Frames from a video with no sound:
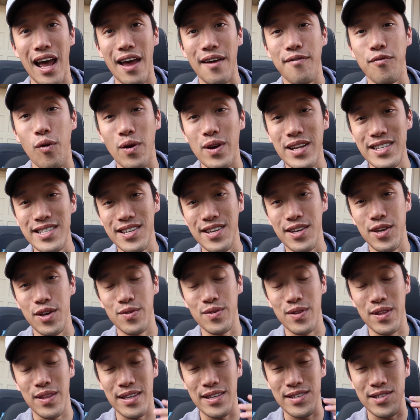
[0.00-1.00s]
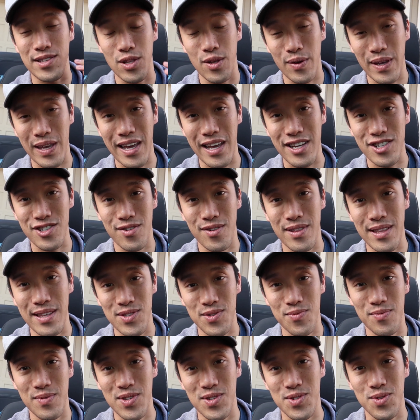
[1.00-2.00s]
I've wanted to go to this location or
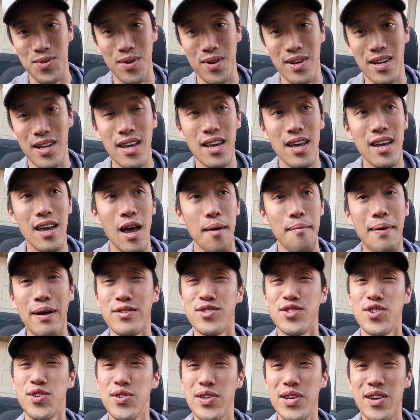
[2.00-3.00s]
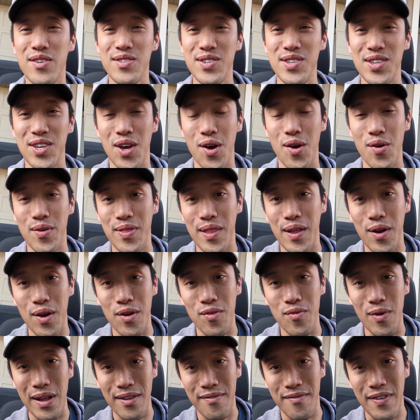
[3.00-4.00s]
this resort about 2 years ago, and
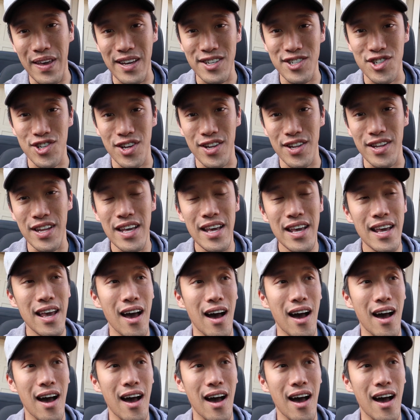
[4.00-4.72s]
they're a renovation